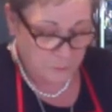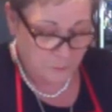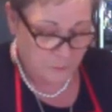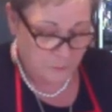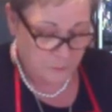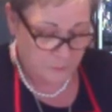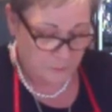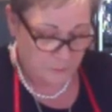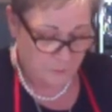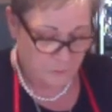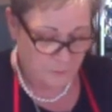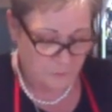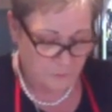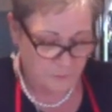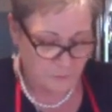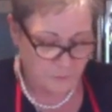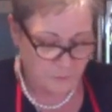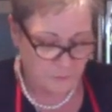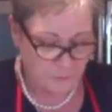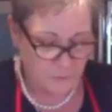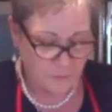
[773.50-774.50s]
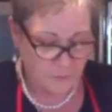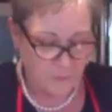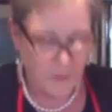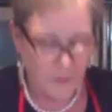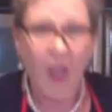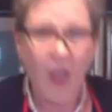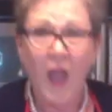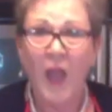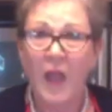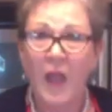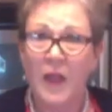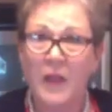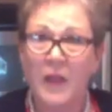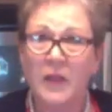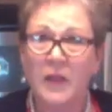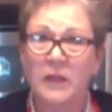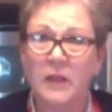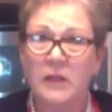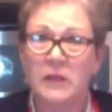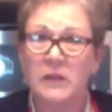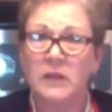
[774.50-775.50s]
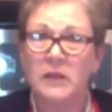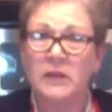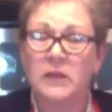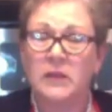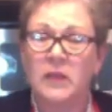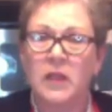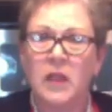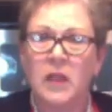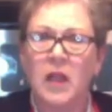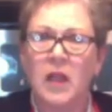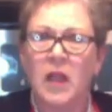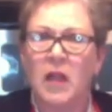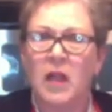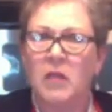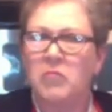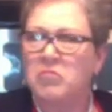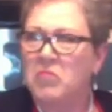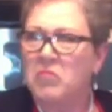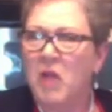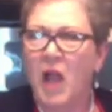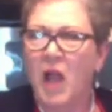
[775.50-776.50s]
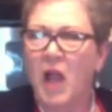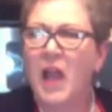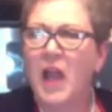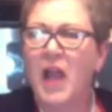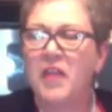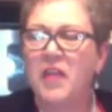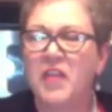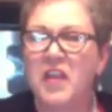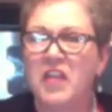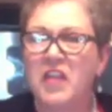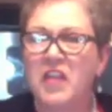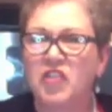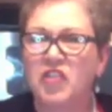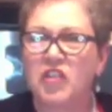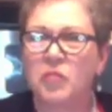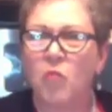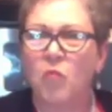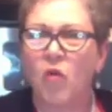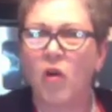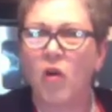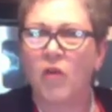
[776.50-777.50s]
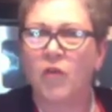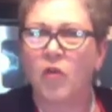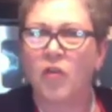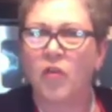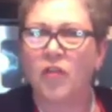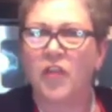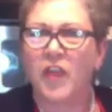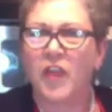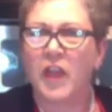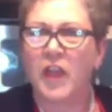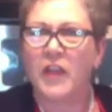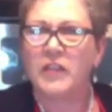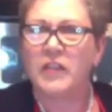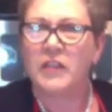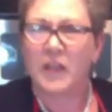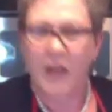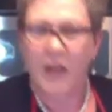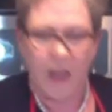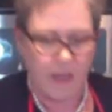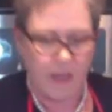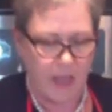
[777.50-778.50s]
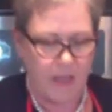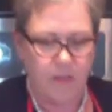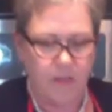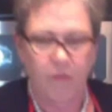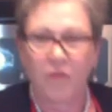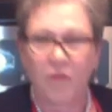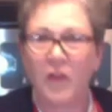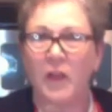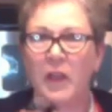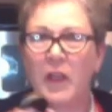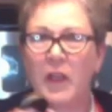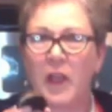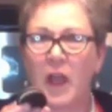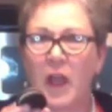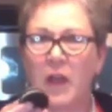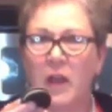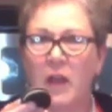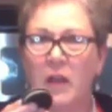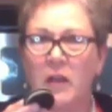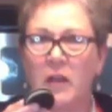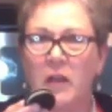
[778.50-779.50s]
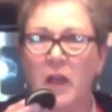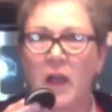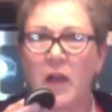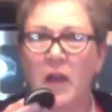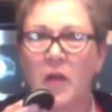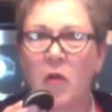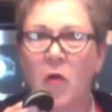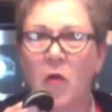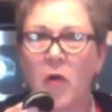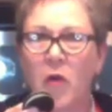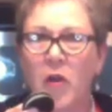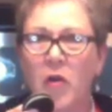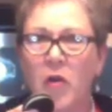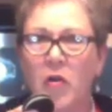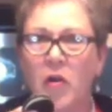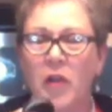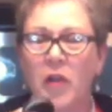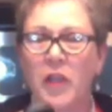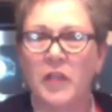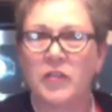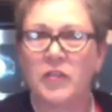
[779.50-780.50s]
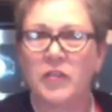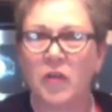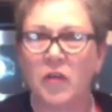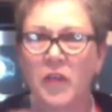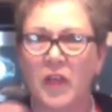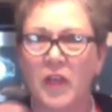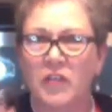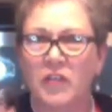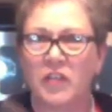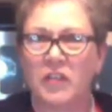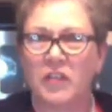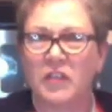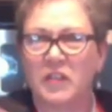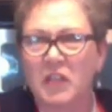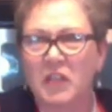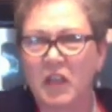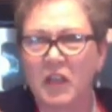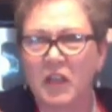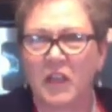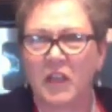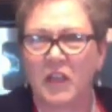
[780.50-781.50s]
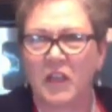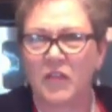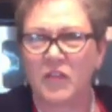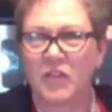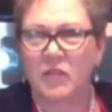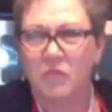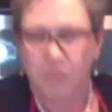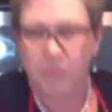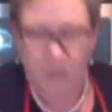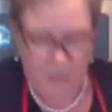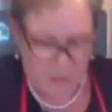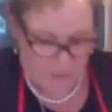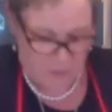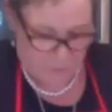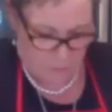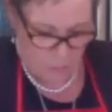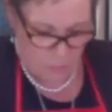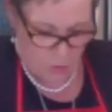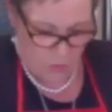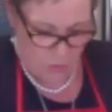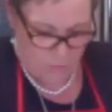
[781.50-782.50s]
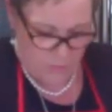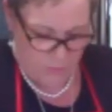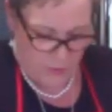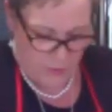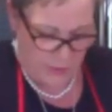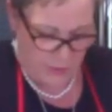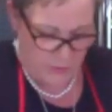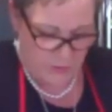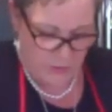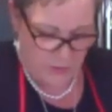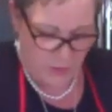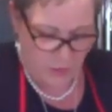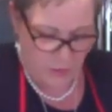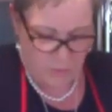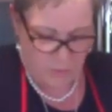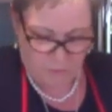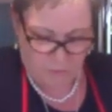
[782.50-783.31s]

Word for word: the flavor at all to have double stuff or not? I think it's just more of good things, and I like the filling on a on an Oreo cookie, so that just it gives uh, more filling. So